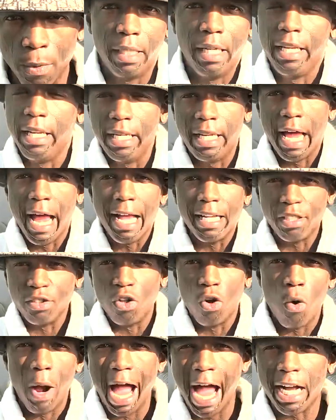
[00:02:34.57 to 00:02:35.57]
It has
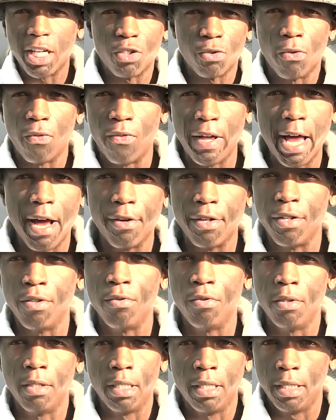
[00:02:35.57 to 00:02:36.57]
no actual value
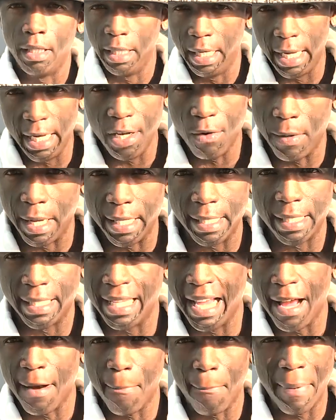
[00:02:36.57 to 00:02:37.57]
anyways. It's
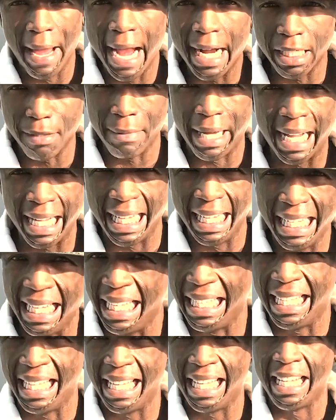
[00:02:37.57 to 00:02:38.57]
not backed by
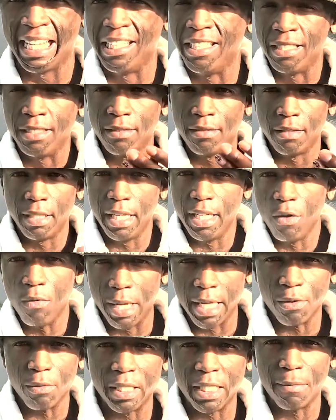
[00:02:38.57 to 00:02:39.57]
anything
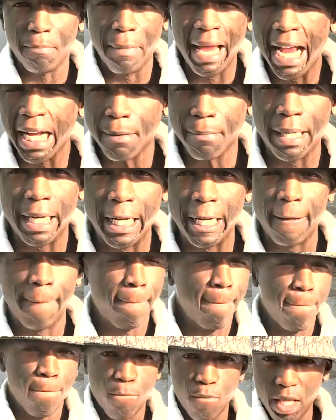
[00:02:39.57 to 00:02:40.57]
anyways. What it's backed by
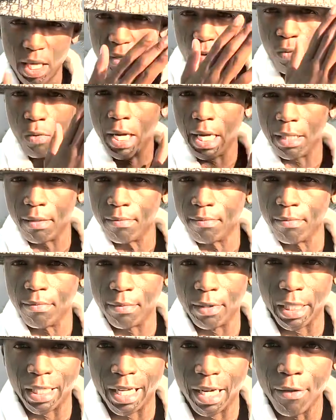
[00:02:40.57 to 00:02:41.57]
is what?
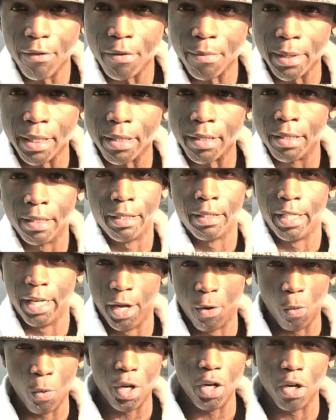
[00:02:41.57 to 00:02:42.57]
The government.
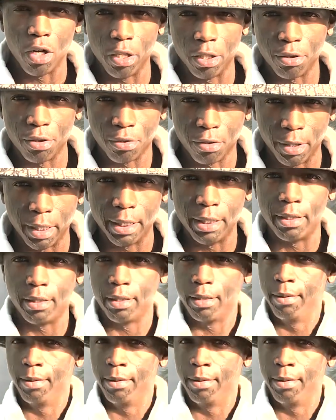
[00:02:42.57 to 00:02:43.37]
And we all trust.